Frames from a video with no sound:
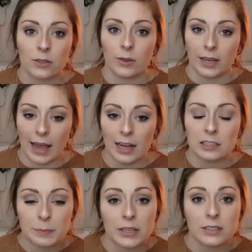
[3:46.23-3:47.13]
so the
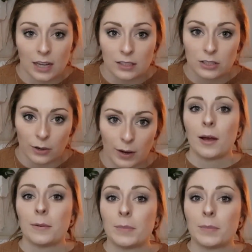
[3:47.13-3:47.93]
gas bill does go up,